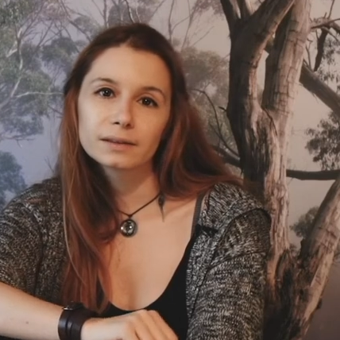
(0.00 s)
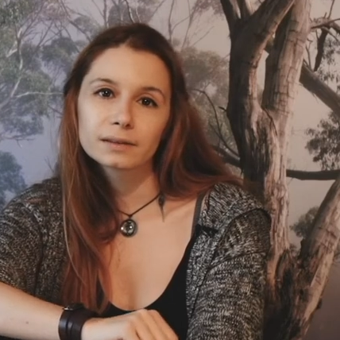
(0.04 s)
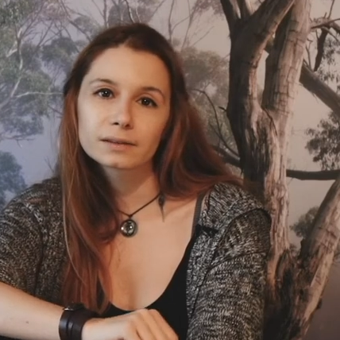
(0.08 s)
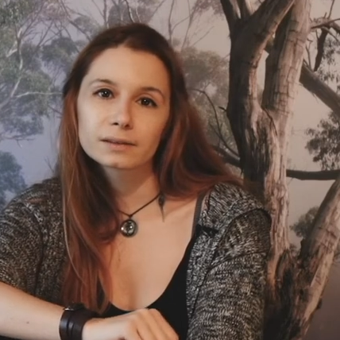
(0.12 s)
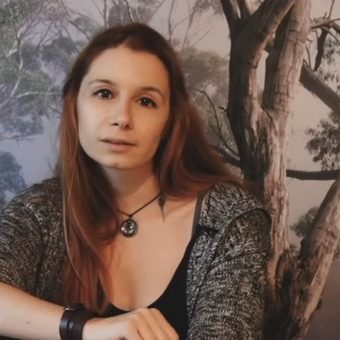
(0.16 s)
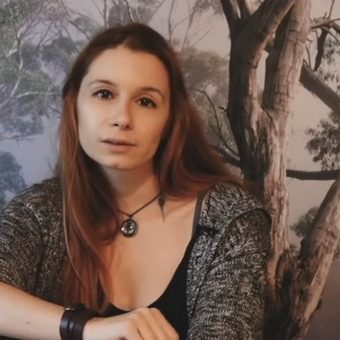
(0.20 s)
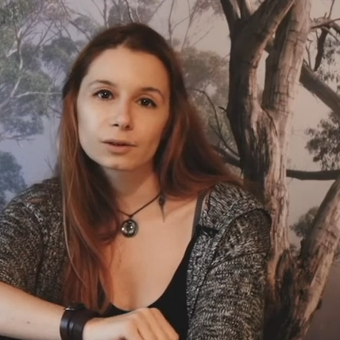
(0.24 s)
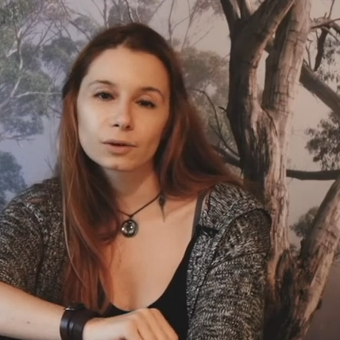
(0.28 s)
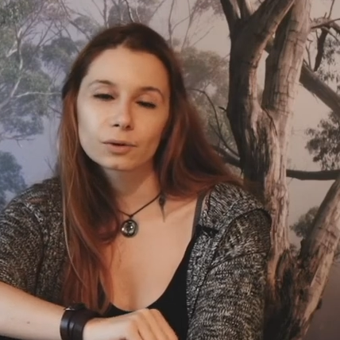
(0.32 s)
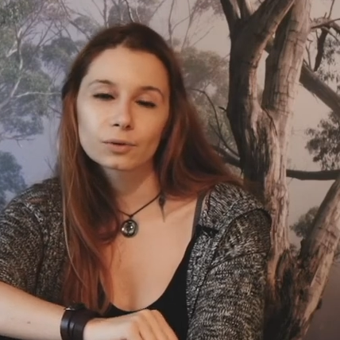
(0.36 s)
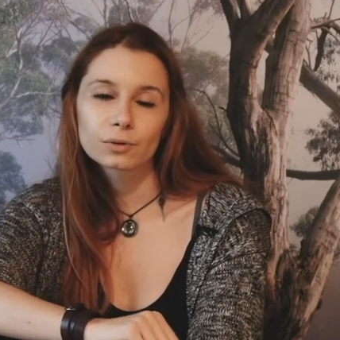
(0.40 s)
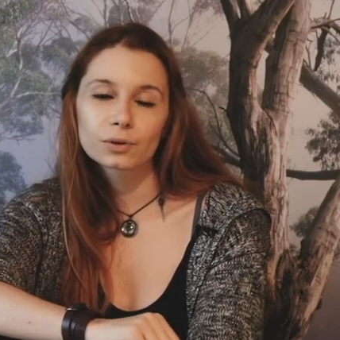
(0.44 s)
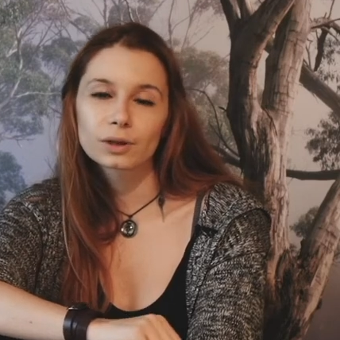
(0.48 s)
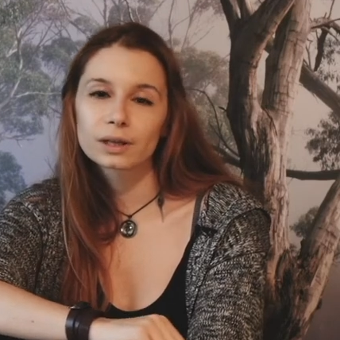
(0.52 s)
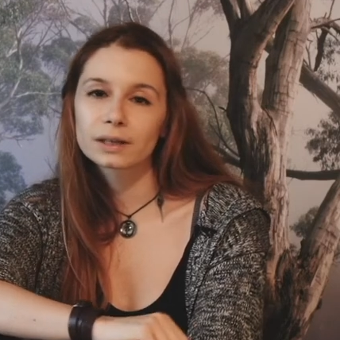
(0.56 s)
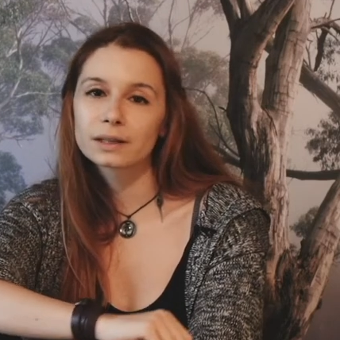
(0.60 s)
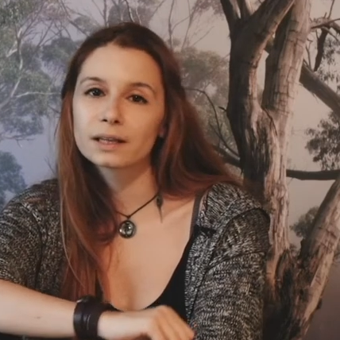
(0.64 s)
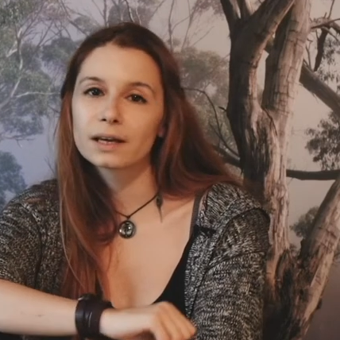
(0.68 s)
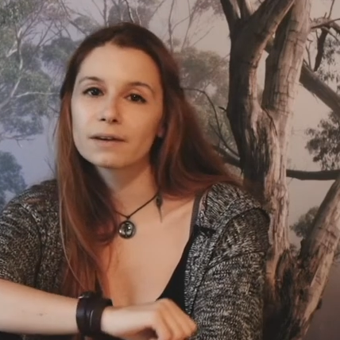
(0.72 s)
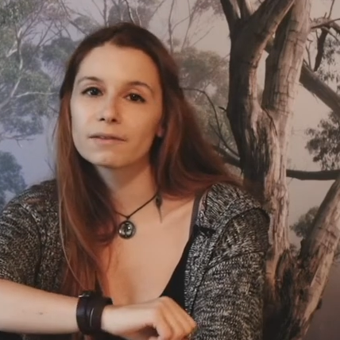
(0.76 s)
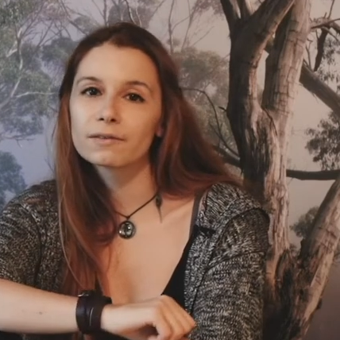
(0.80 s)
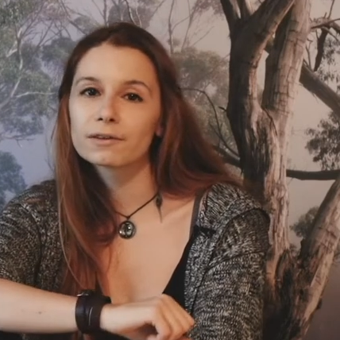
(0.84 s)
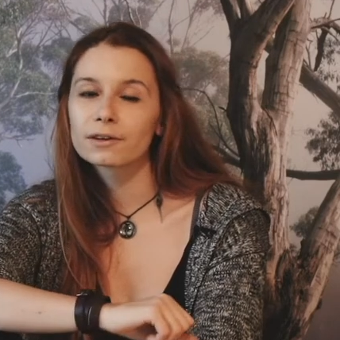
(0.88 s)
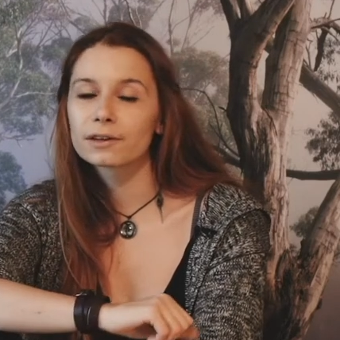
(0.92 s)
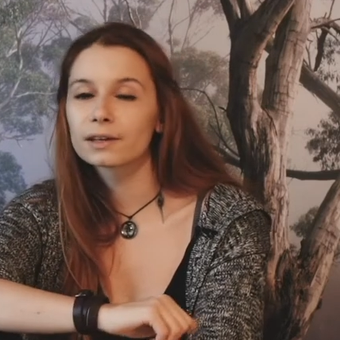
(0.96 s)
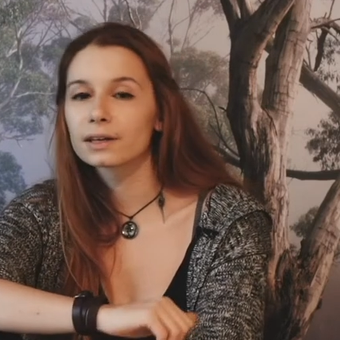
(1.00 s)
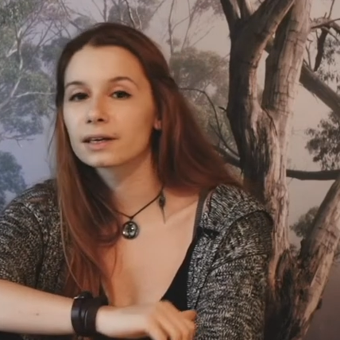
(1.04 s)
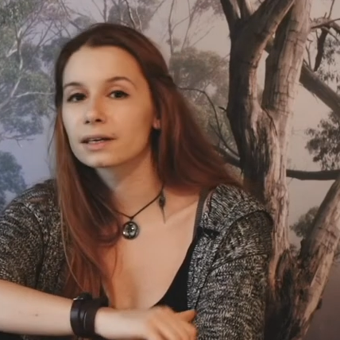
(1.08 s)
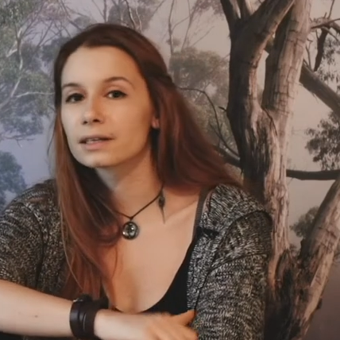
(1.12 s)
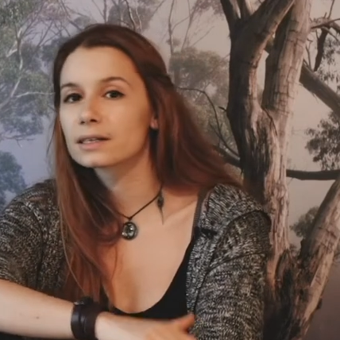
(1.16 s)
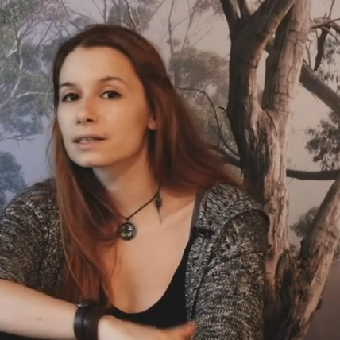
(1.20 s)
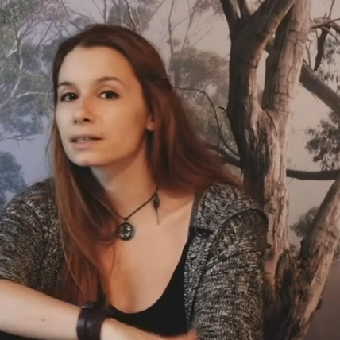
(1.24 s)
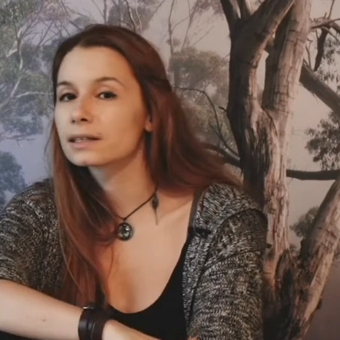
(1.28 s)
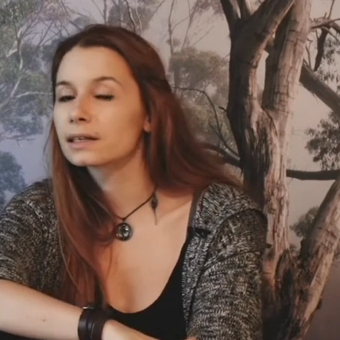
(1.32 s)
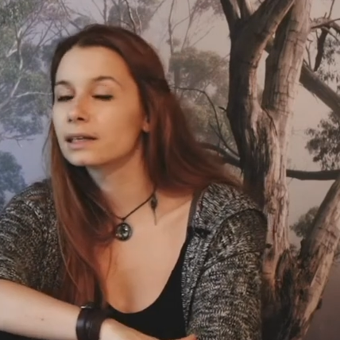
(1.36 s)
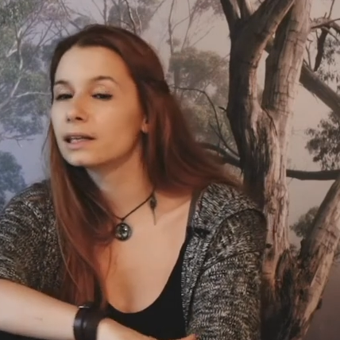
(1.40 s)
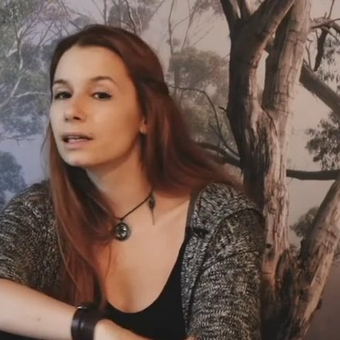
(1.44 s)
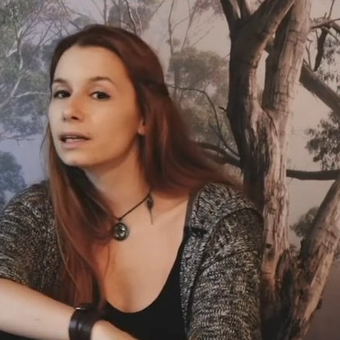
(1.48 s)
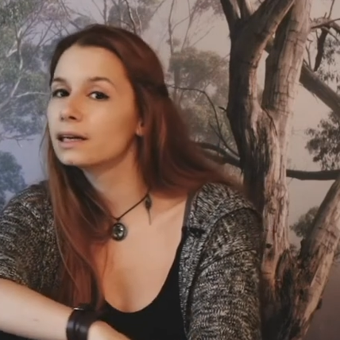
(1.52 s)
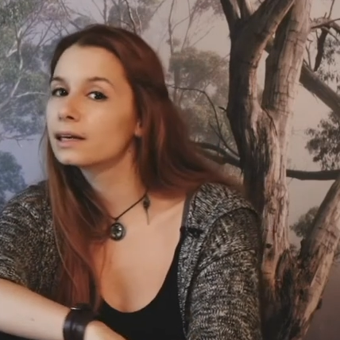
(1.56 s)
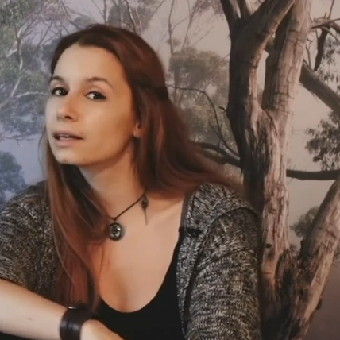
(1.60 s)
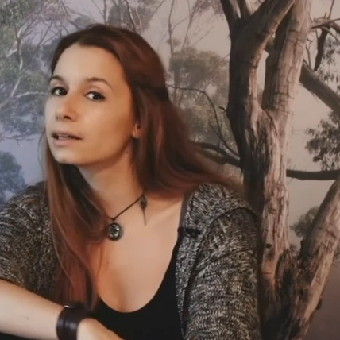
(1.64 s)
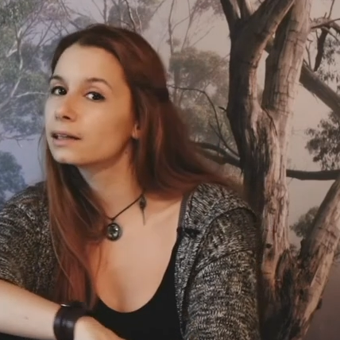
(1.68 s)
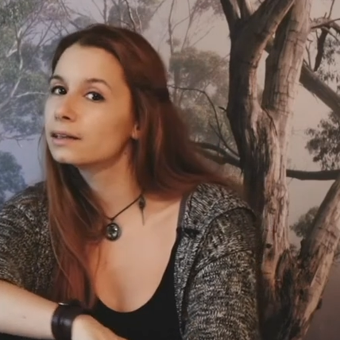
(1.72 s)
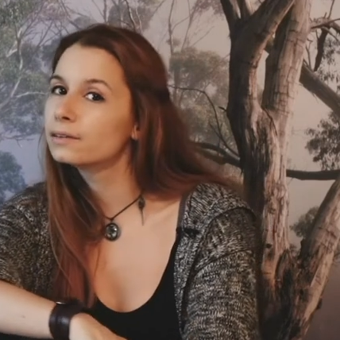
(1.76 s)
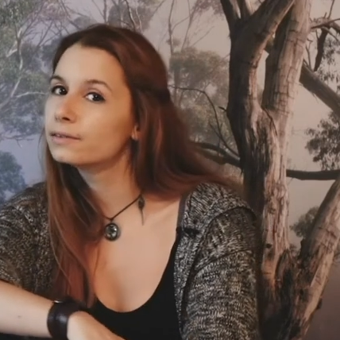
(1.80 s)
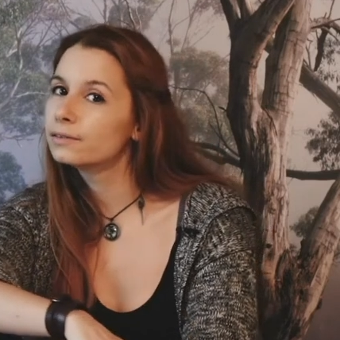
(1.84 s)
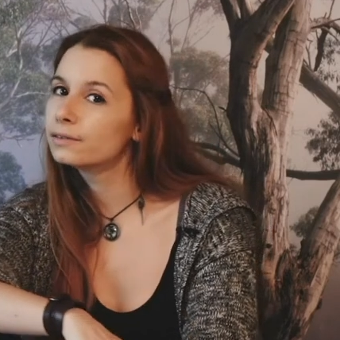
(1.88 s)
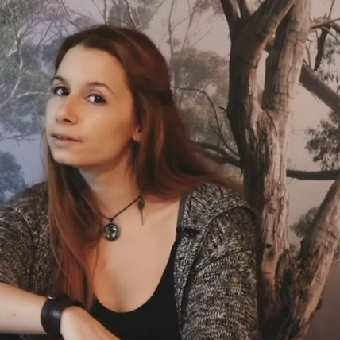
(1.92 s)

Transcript: so that everything is clearly